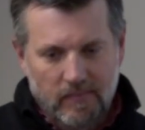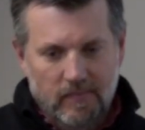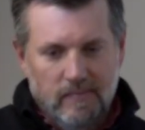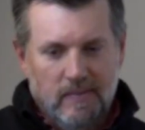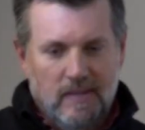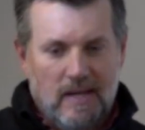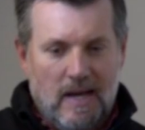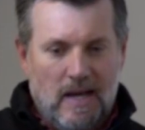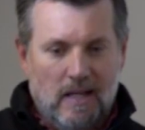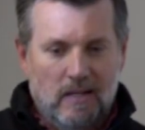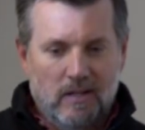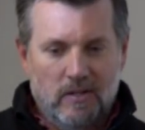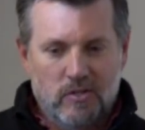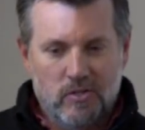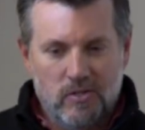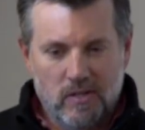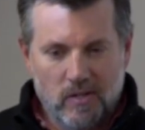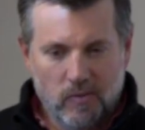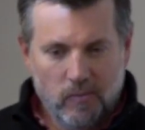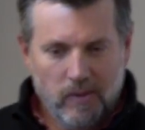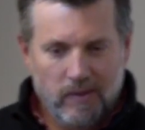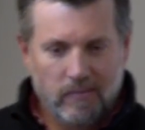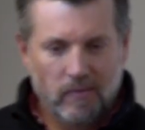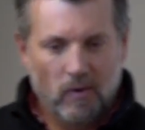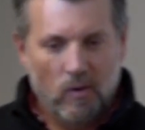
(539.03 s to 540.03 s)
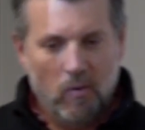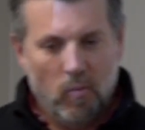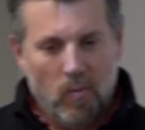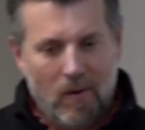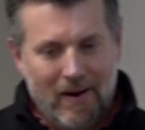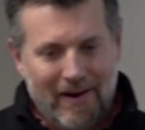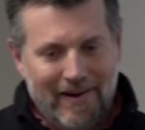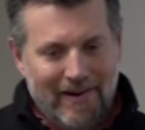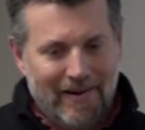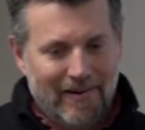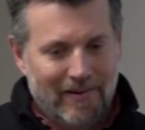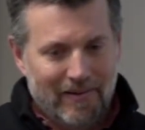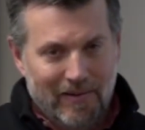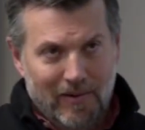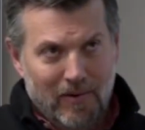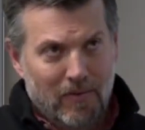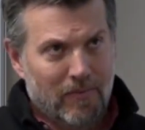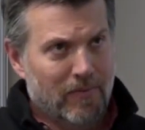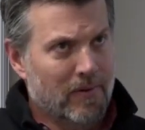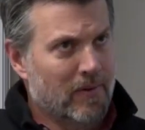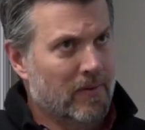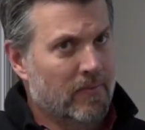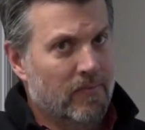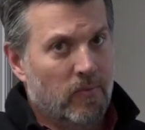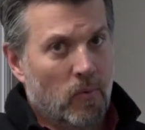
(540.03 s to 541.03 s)
knowledge that we've acquired
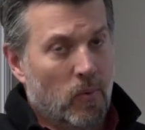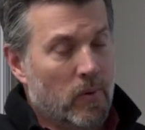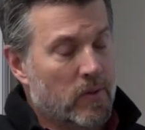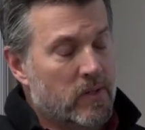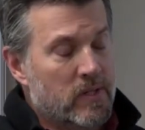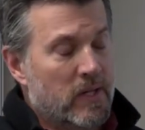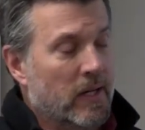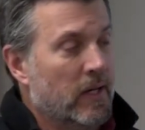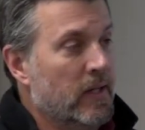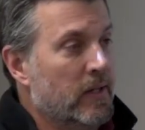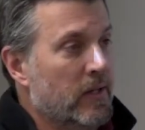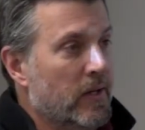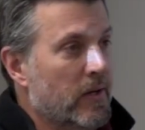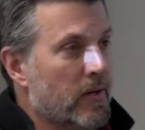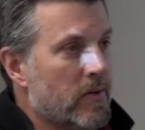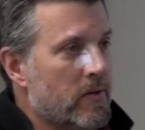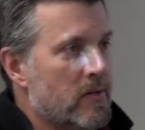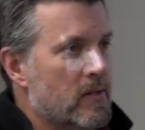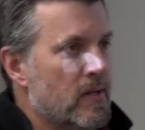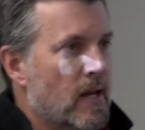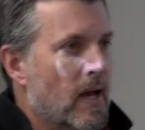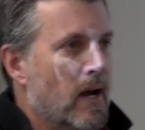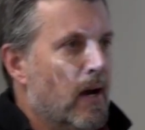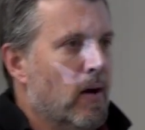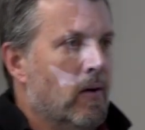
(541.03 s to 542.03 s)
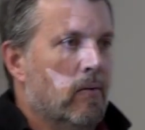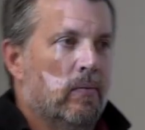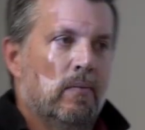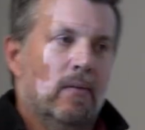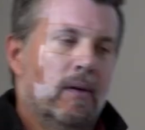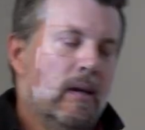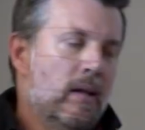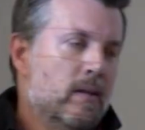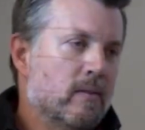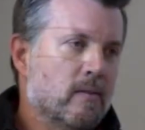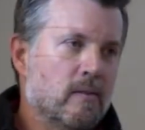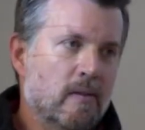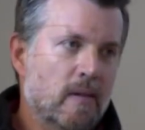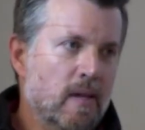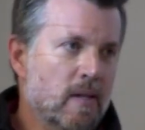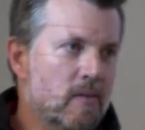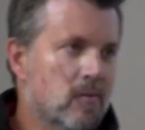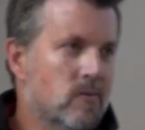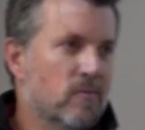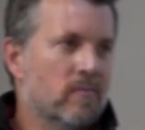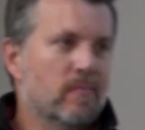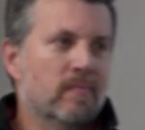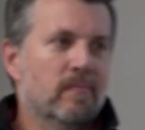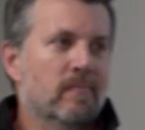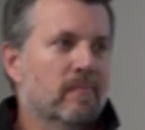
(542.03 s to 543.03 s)
over fourteen years now, it's
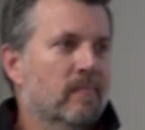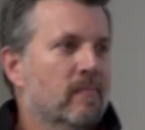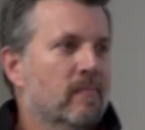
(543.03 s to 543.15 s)
it's